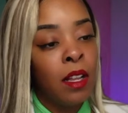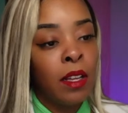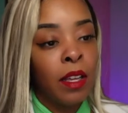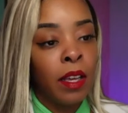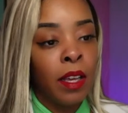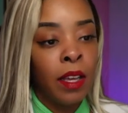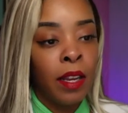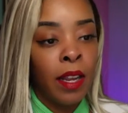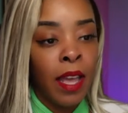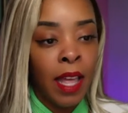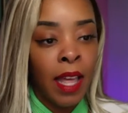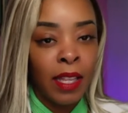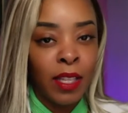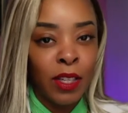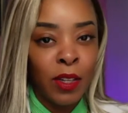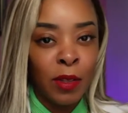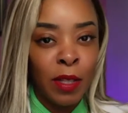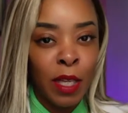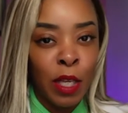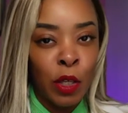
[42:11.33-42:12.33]
and Allie,
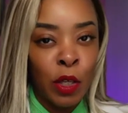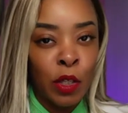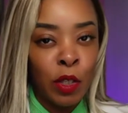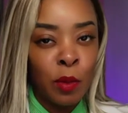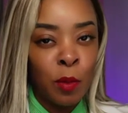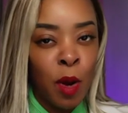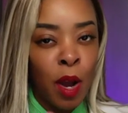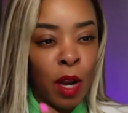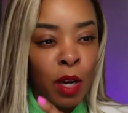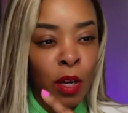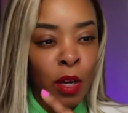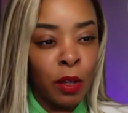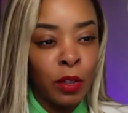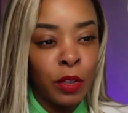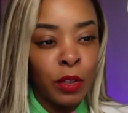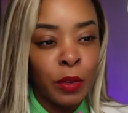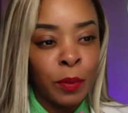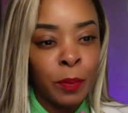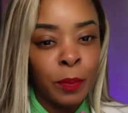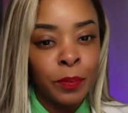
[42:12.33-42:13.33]
you think you are smart, don't
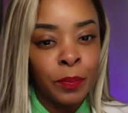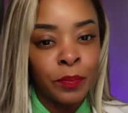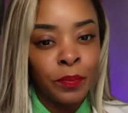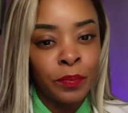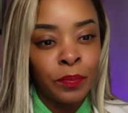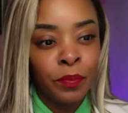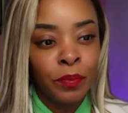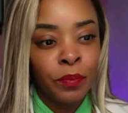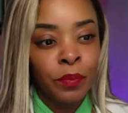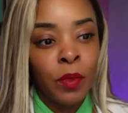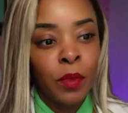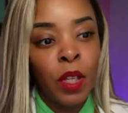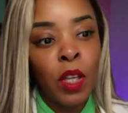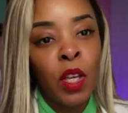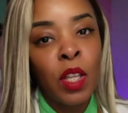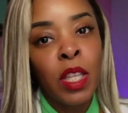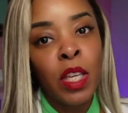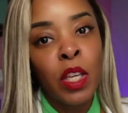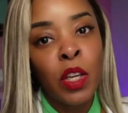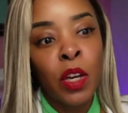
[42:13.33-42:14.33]
you? You
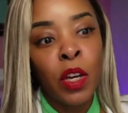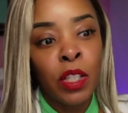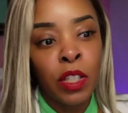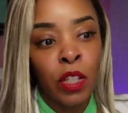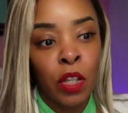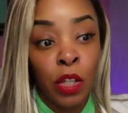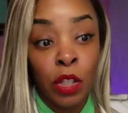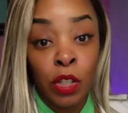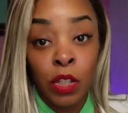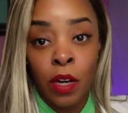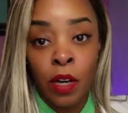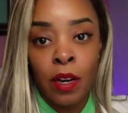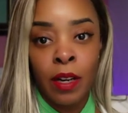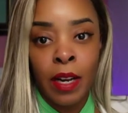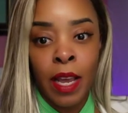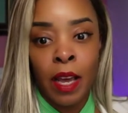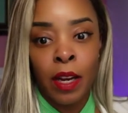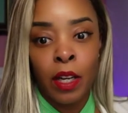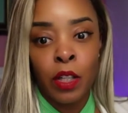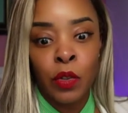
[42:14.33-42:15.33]
think you guys are gonna turn
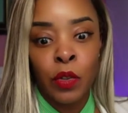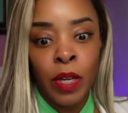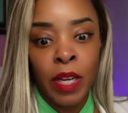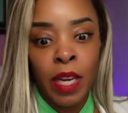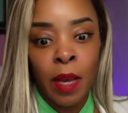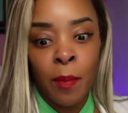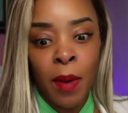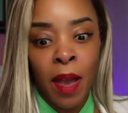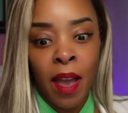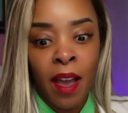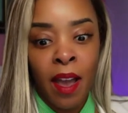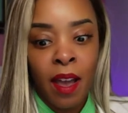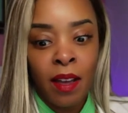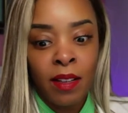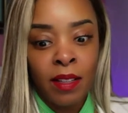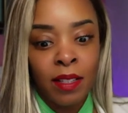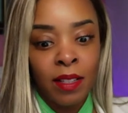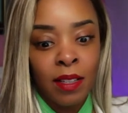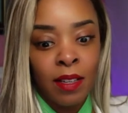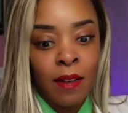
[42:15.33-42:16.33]
down a drink at my
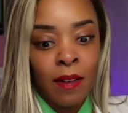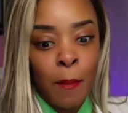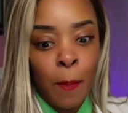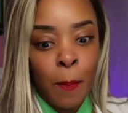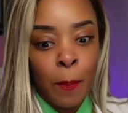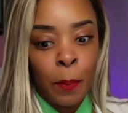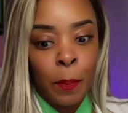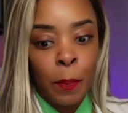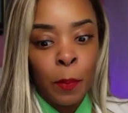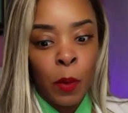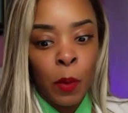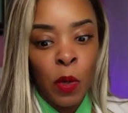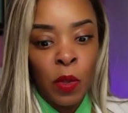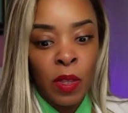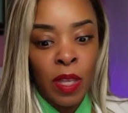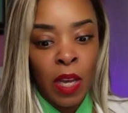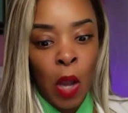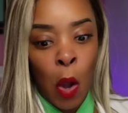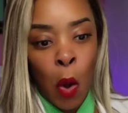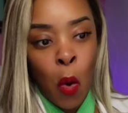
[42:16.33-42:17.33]
house? You
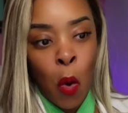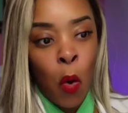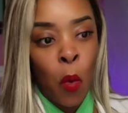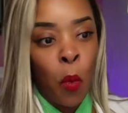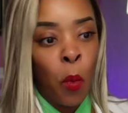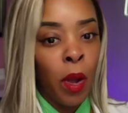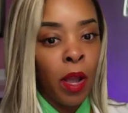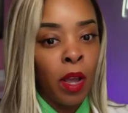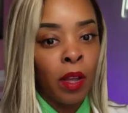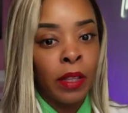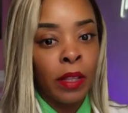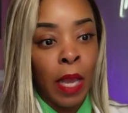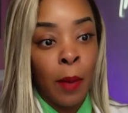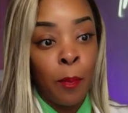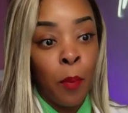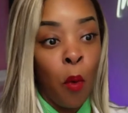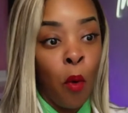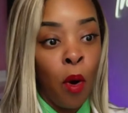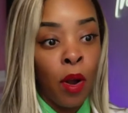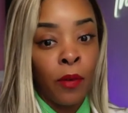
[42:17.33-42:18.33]
think, oh well, they
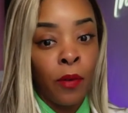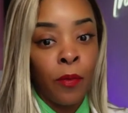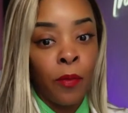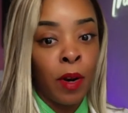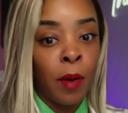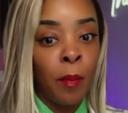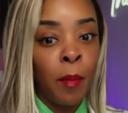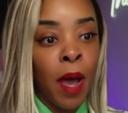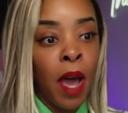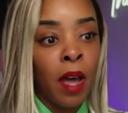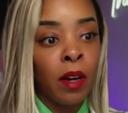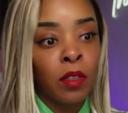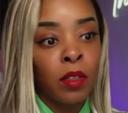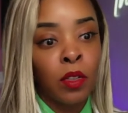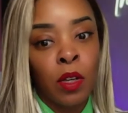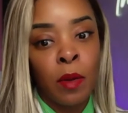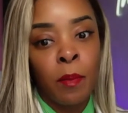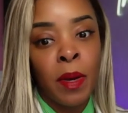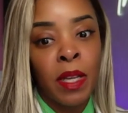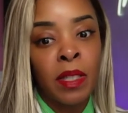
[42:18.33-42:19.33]
poured it from the bottle, so
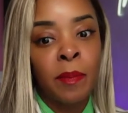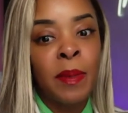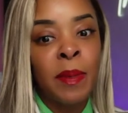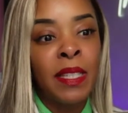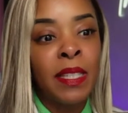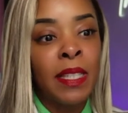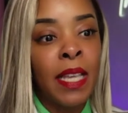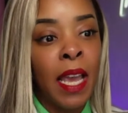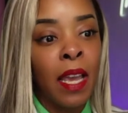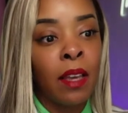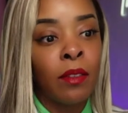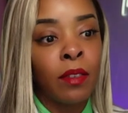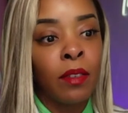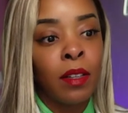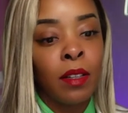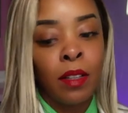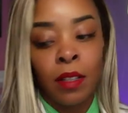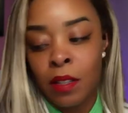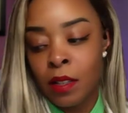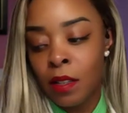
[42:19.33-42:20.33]
it must be safe.
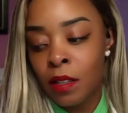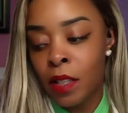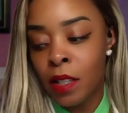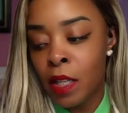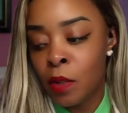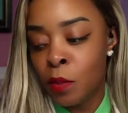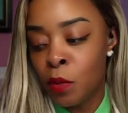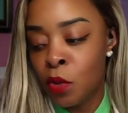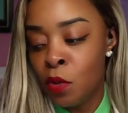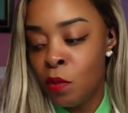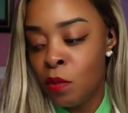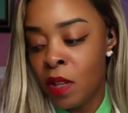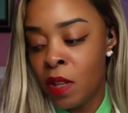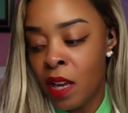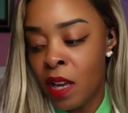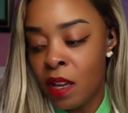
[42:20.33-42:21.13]
That's what you think.